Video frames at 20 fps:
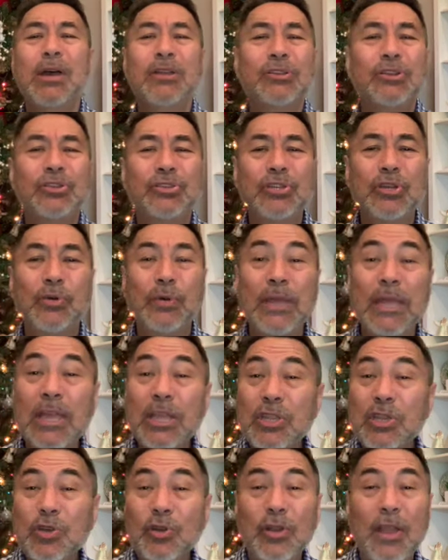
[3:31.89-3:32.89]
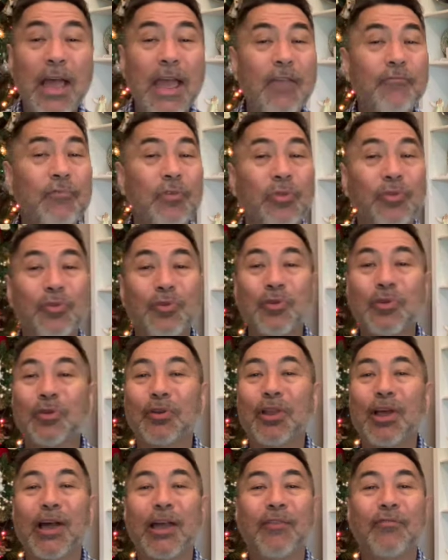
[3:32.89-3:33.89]
to do in your life and through your
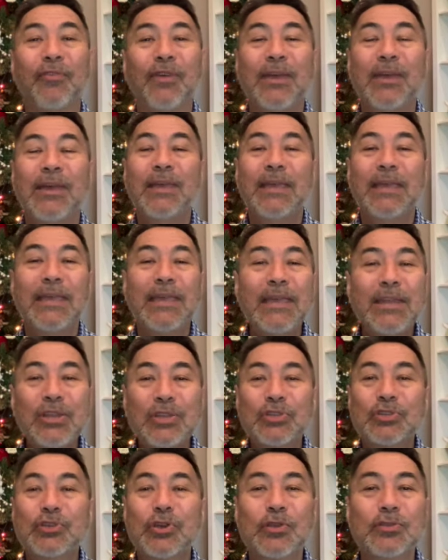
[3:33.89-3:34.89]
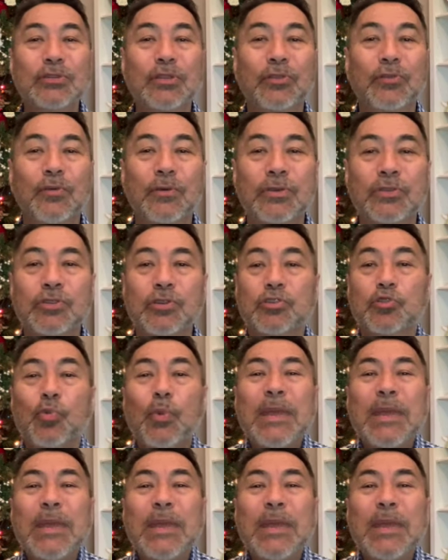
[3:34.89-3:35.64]
life in his church and through his church.